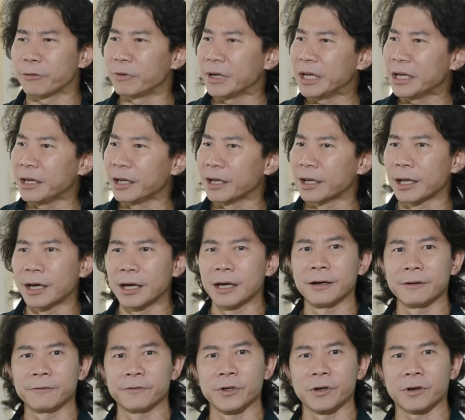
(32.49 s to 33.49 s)
we
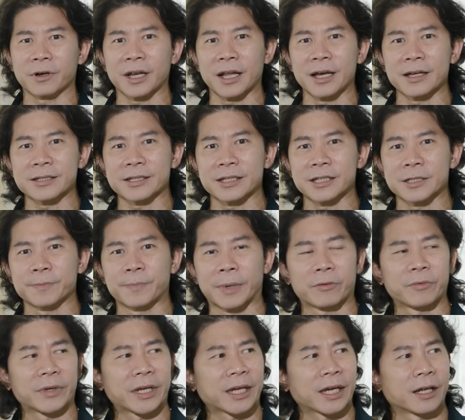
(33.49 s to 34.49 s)
love your classes,
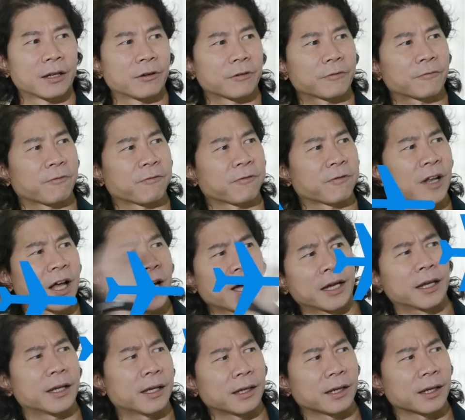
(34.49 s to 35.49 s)
but we cannot
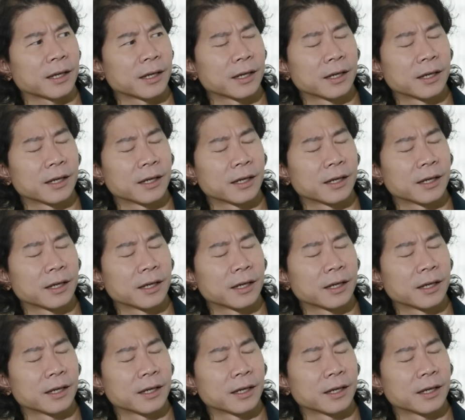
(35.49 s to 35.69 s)
fly